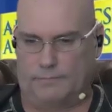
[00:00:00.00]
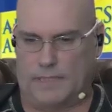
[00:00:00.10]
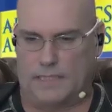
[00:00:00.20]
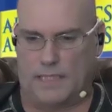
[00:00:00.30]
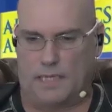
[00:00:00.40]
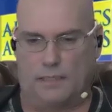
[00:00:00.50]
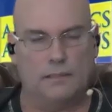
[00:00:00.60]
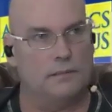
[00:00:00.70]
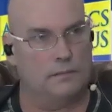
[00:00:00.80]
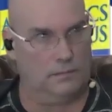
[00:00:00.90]
That's it.
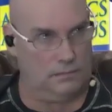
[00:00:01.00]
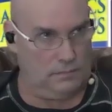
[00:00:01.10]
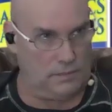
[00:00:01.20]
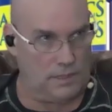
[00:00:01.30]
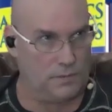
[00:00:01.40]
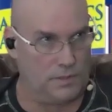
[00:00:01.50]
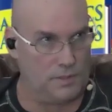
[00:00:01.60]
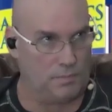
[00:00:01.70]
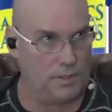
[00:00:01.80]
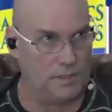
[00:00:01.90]
That's what
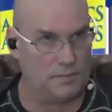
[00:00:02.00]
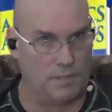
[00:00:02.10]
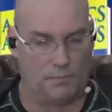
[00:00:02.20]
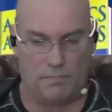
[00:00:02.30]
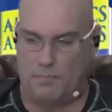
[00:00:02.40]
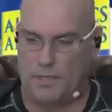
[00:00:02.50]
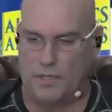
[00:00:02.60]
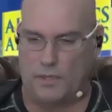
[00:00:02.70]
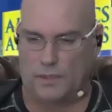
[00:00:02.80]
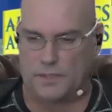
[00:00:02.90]
this book is about. Maybe
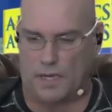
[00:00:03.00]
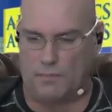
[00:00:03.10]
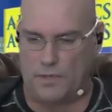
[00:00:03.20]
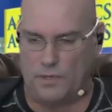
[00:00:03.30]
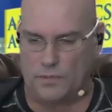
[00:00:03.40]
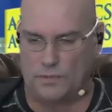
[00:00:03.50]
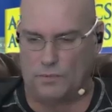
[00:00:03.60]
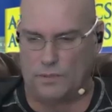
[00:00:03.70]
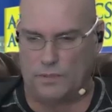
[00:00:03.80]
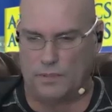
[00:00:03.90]
the only time we use
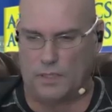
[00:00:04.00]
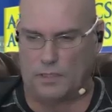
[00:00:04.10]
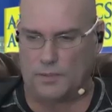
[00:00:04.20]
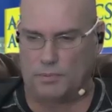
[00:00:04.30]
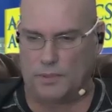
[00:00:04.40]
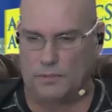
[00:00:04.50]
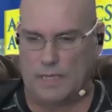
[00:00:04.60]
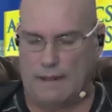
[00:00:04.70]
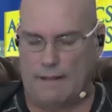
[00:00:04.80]
the color blue.